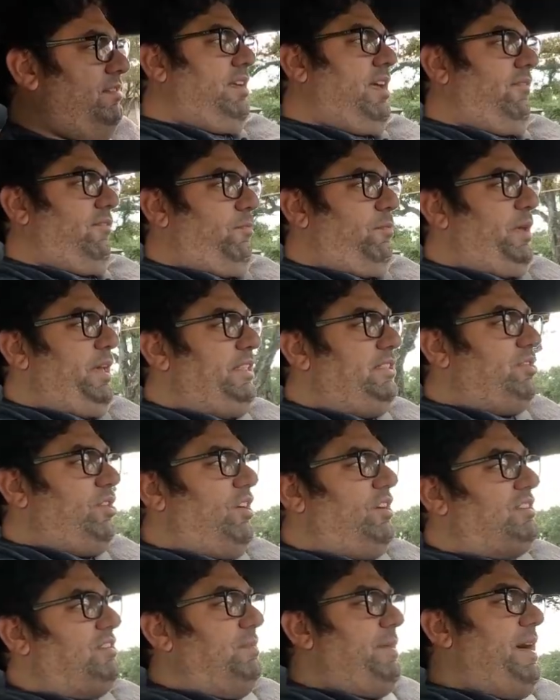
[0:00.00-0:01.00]
Everybody
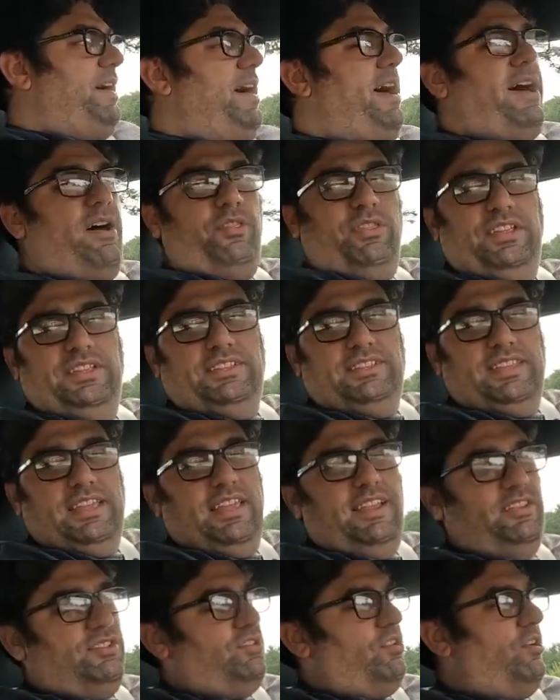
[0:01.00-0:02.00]
talks about how these
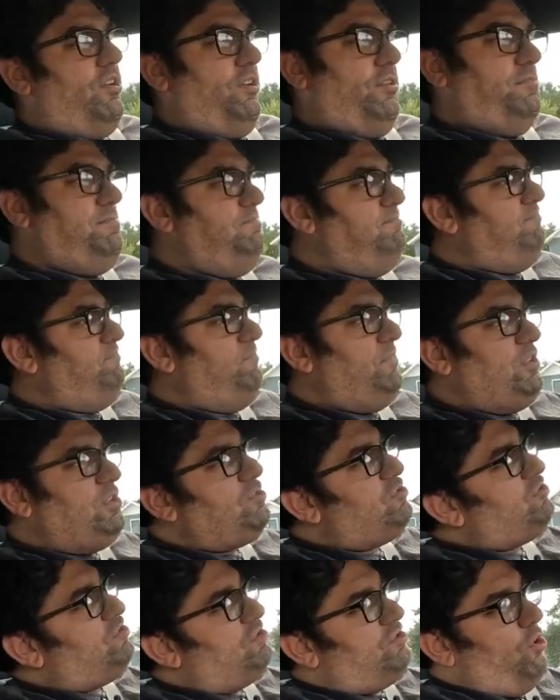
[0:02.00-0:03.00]
things are
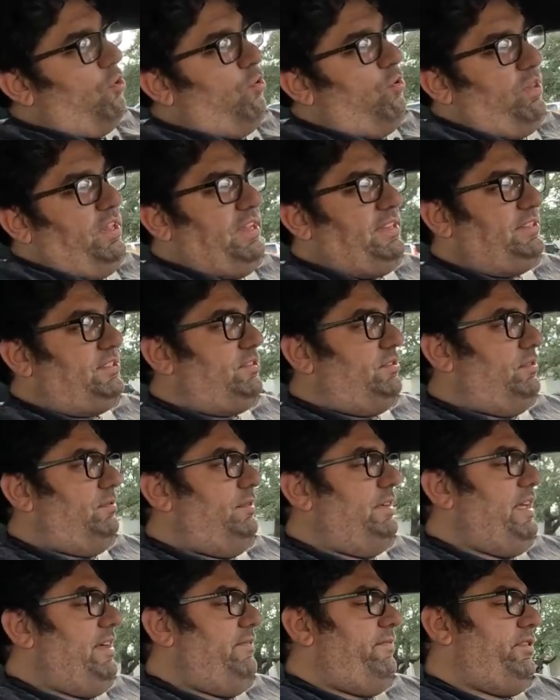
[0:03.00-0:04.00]
soulless or
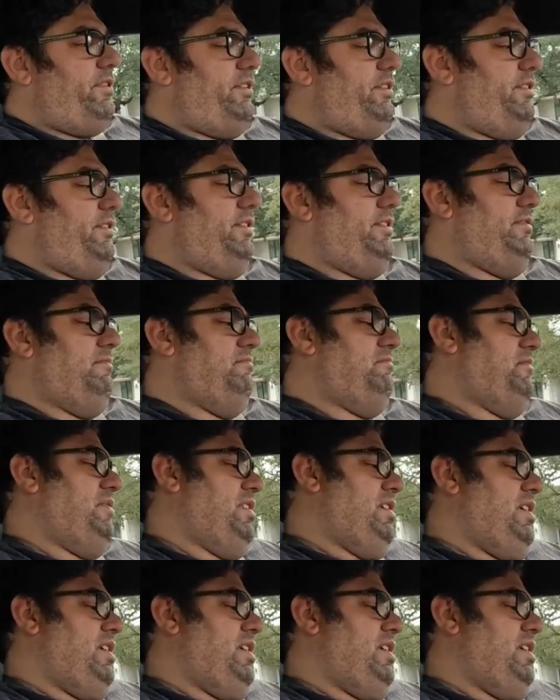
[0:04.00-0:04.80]
whatever, and